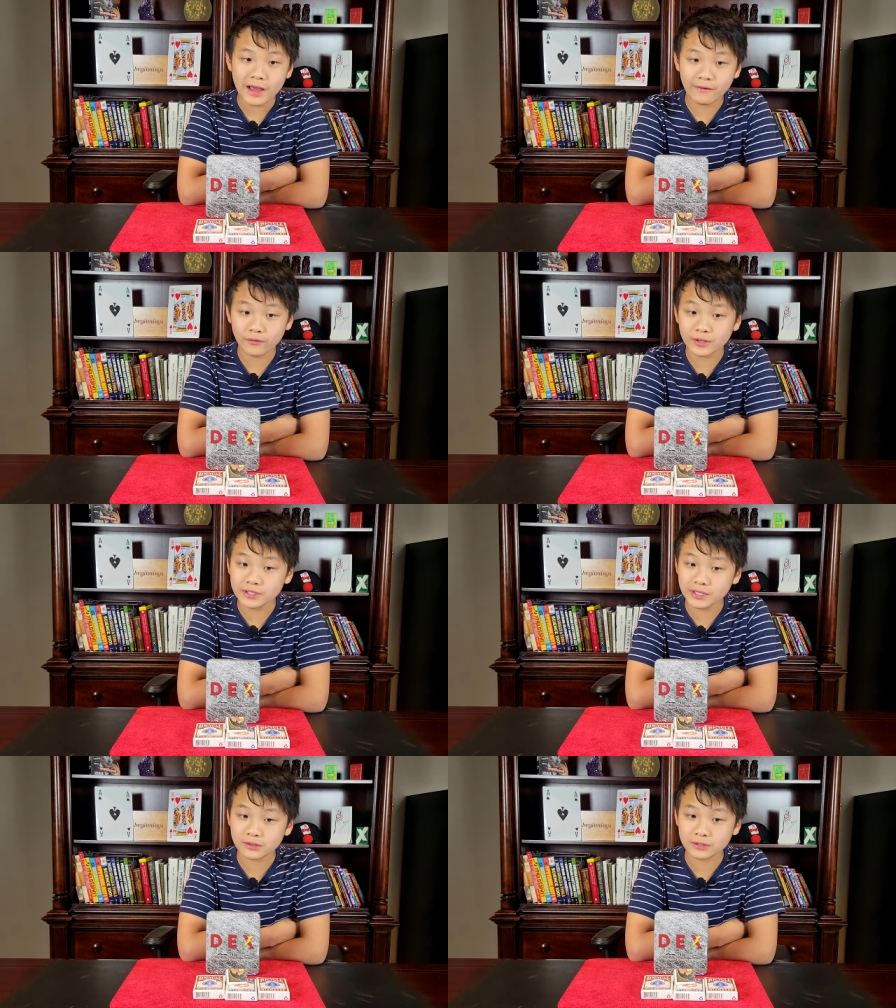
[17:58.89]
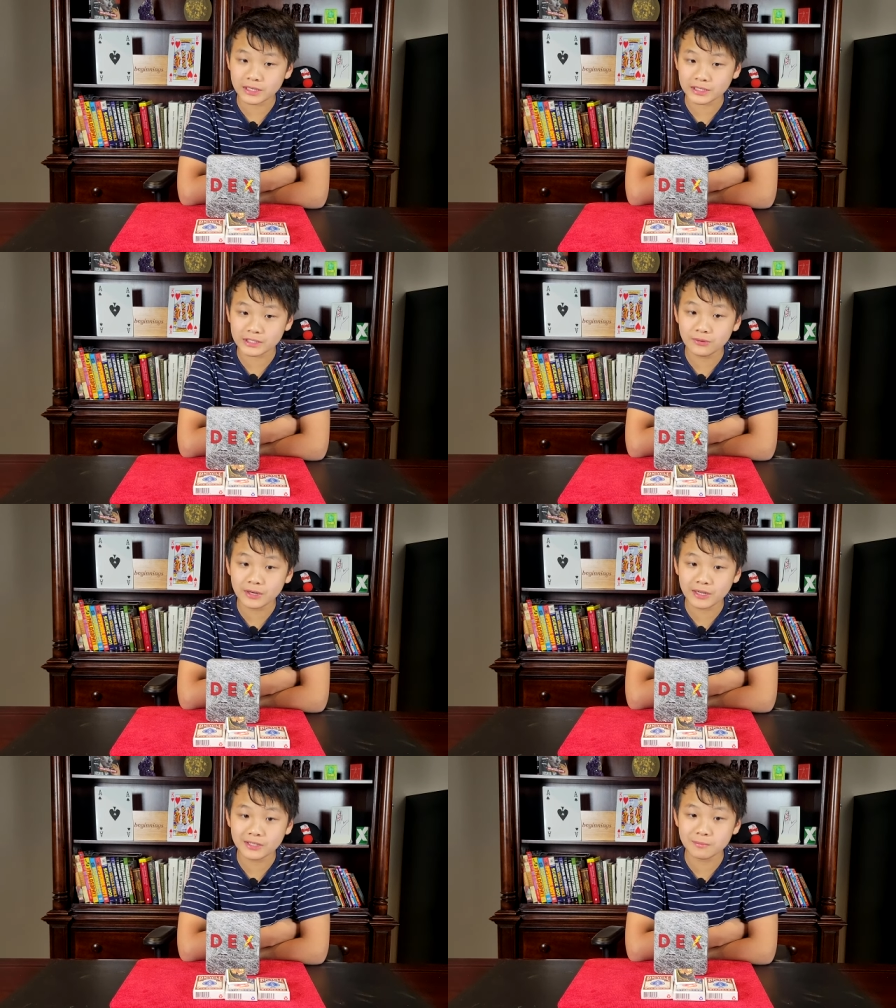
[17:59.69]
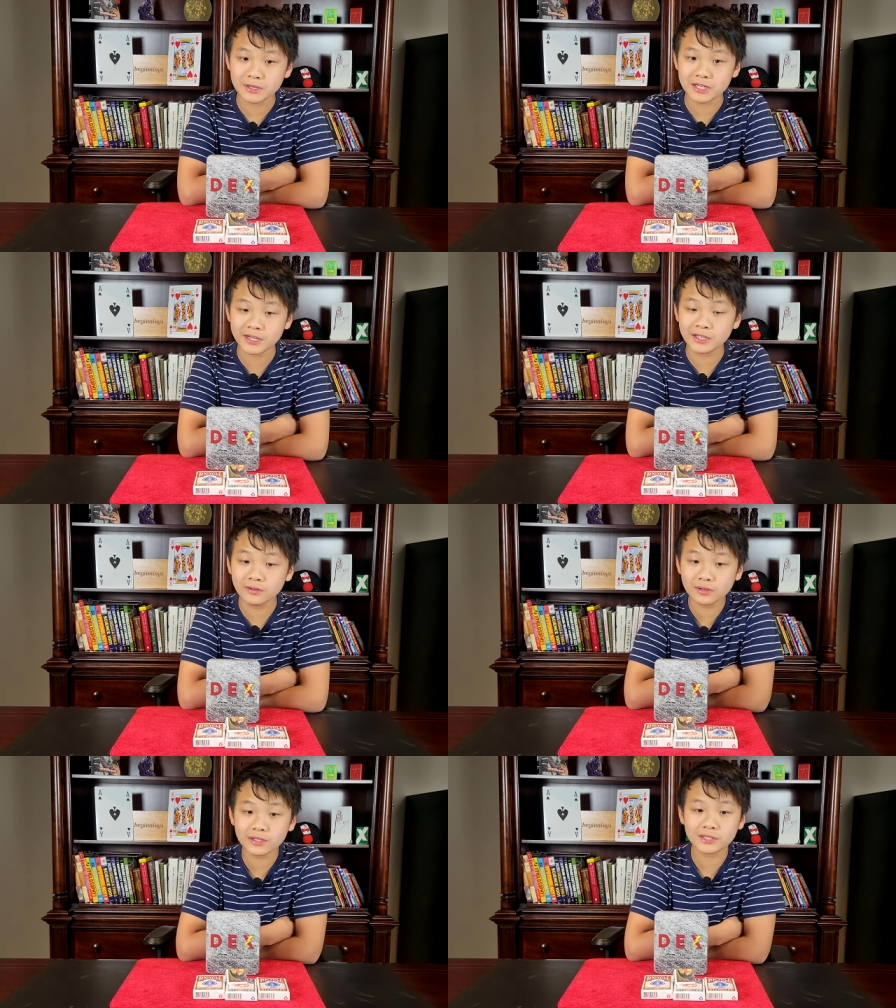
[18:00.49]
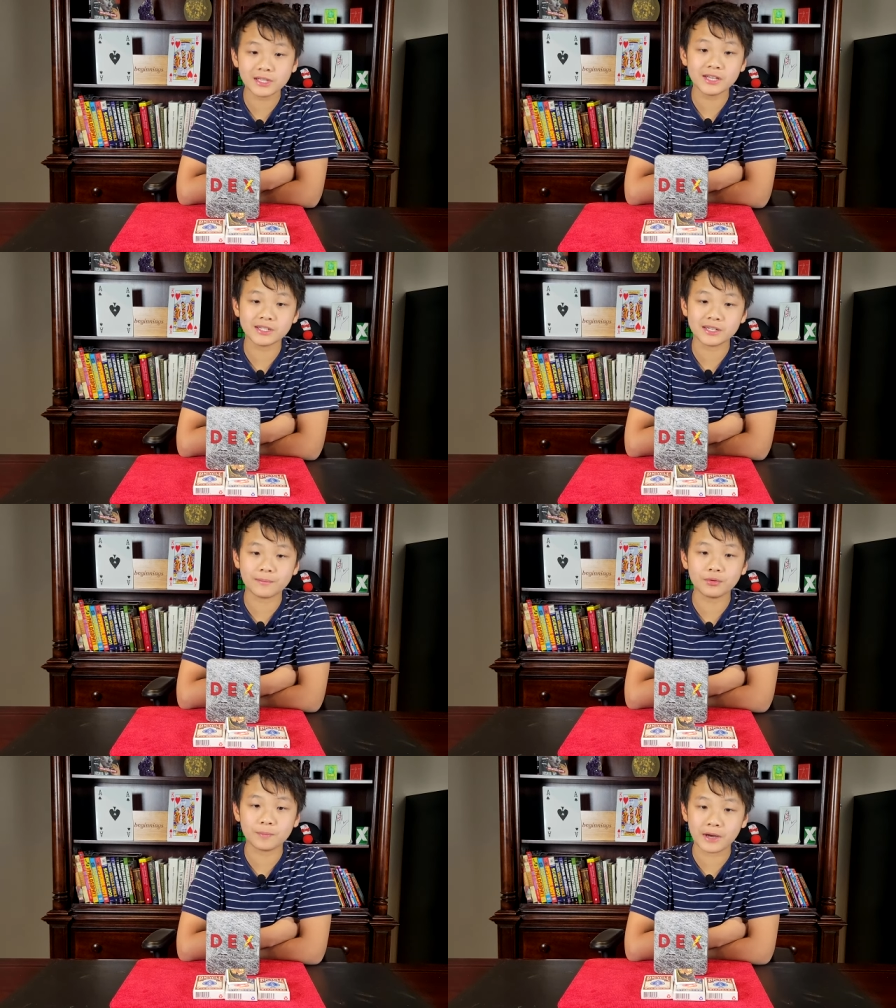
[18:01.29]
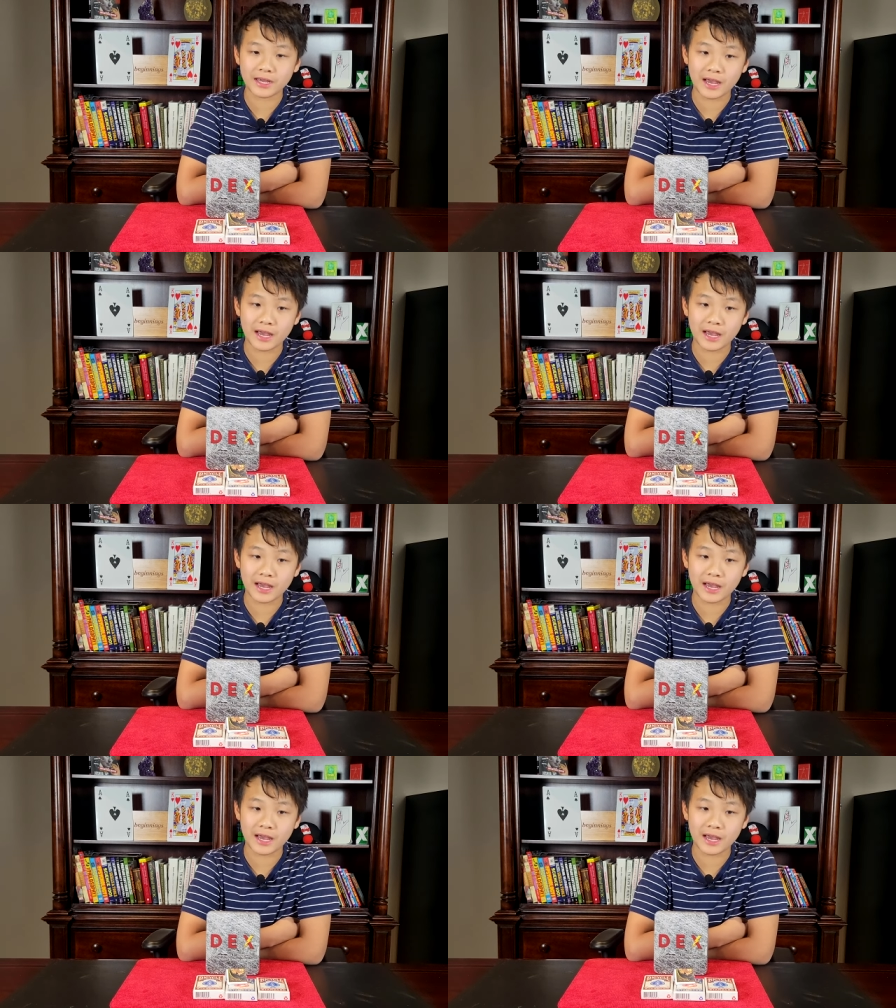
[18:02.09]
Every single Dex unit is meticulously assembled by